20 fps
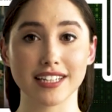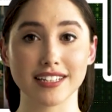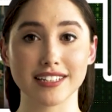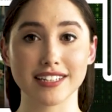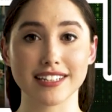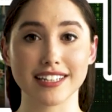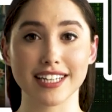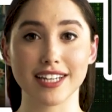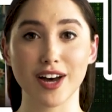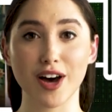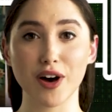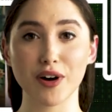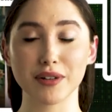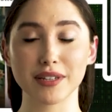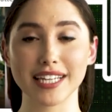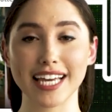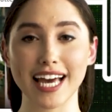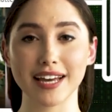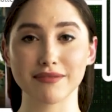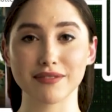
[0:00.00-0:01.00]
To see all
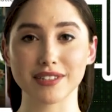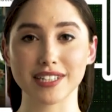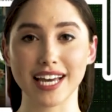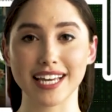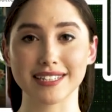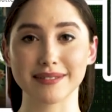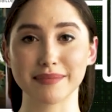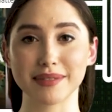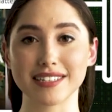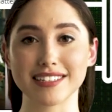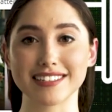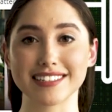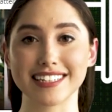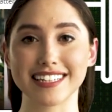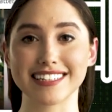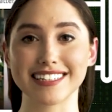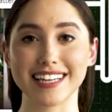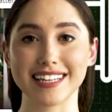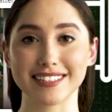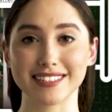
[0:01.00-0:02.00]
the advertisement
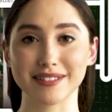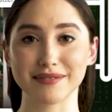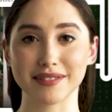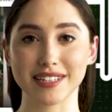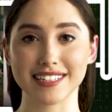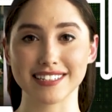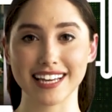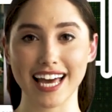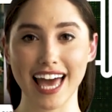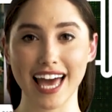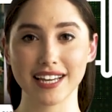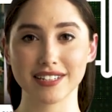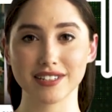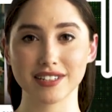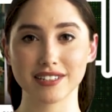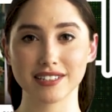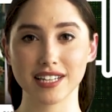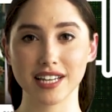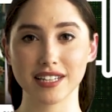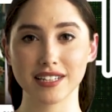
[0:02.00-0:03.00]
details of this ad,
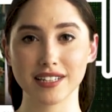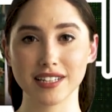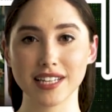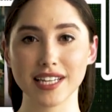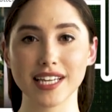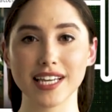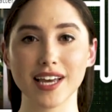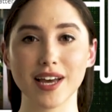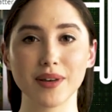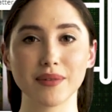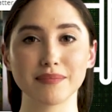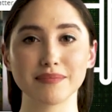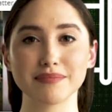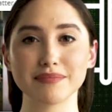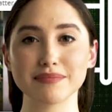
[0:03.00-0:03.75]
just click the video.